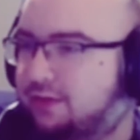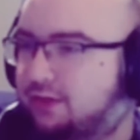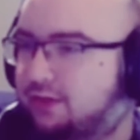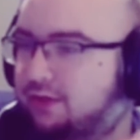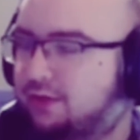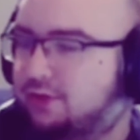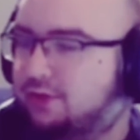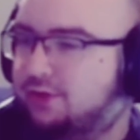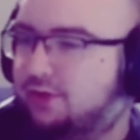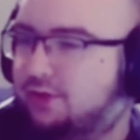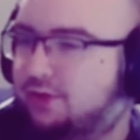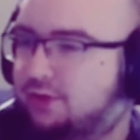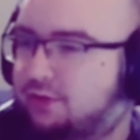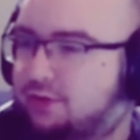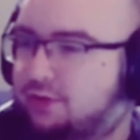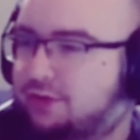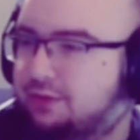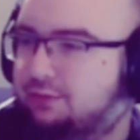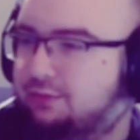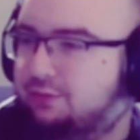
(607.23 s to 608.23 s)
Your
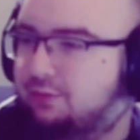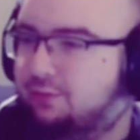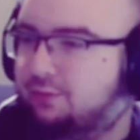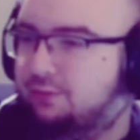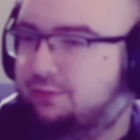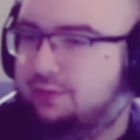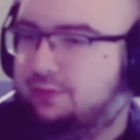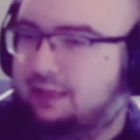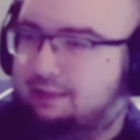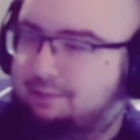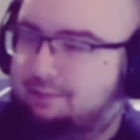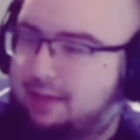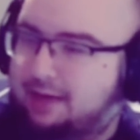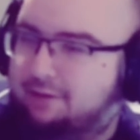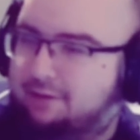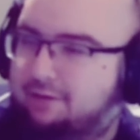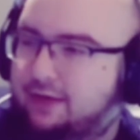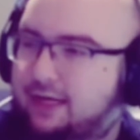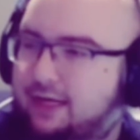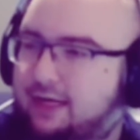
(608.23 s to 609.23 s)
trolls
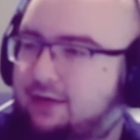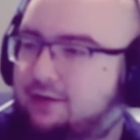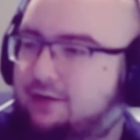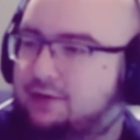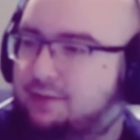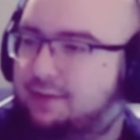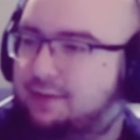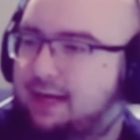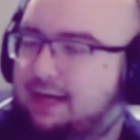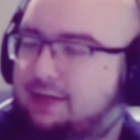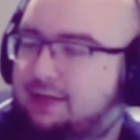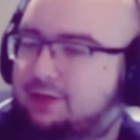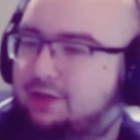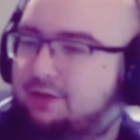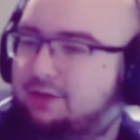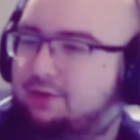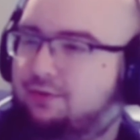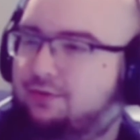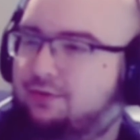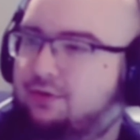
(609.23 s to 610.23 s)
make videos about
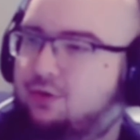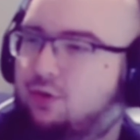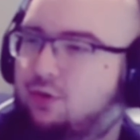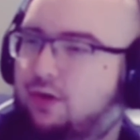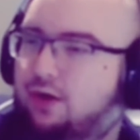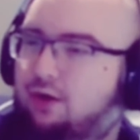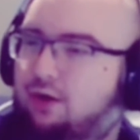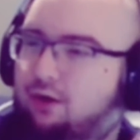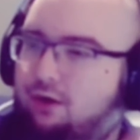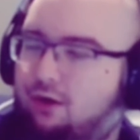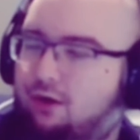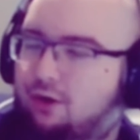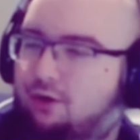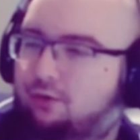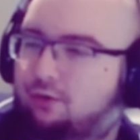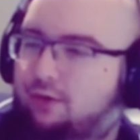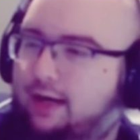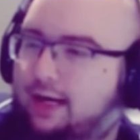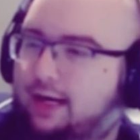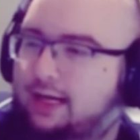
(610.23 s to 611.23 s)
you going on
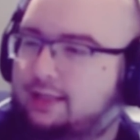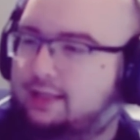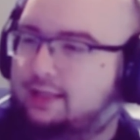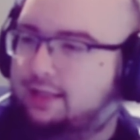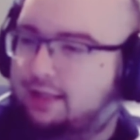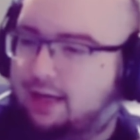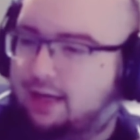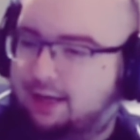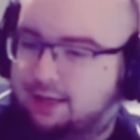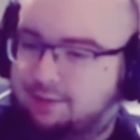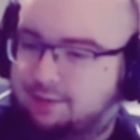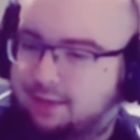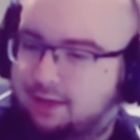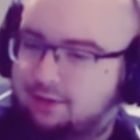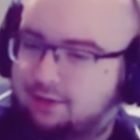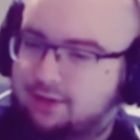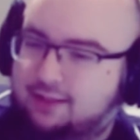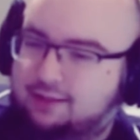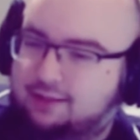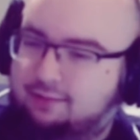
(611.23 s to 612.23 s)
long rants and
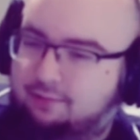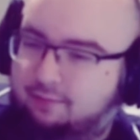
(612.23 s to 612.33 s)
documentaries.